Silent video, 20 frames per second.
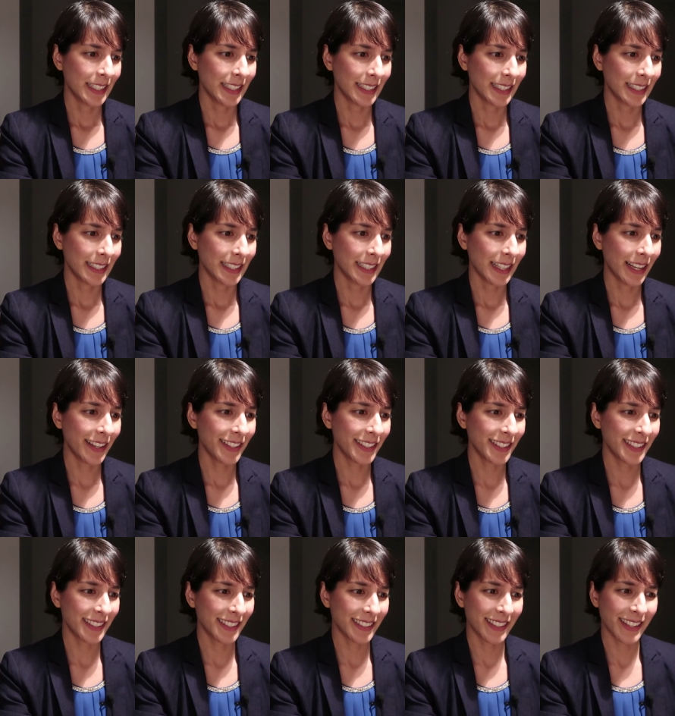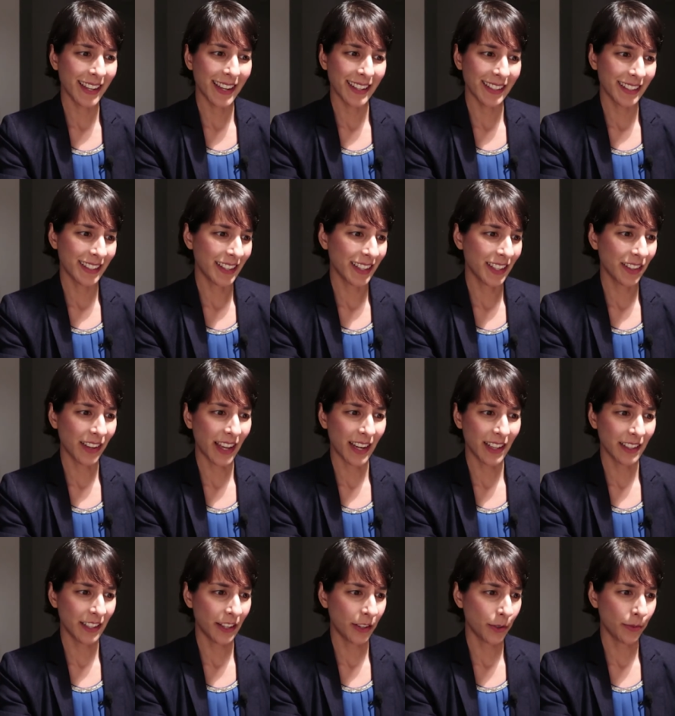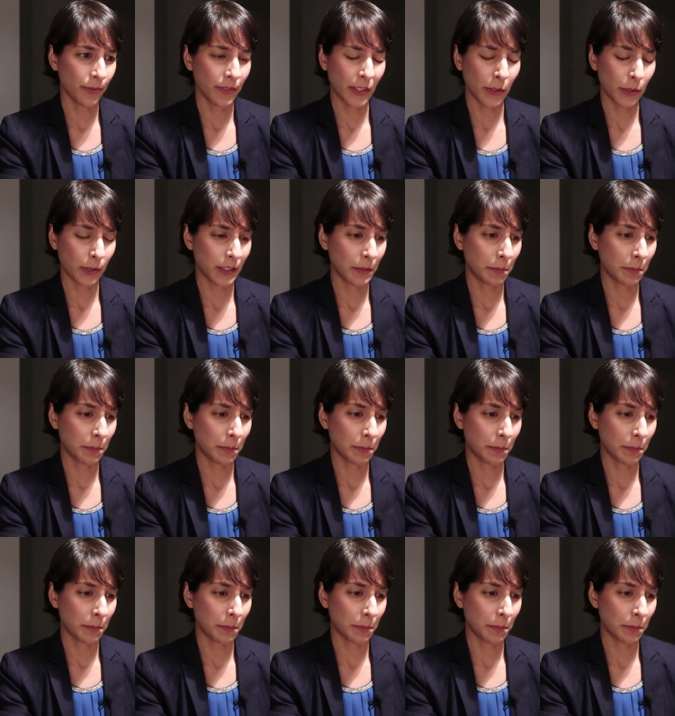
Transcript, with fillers: Uh, I just that kind of had a Leo feel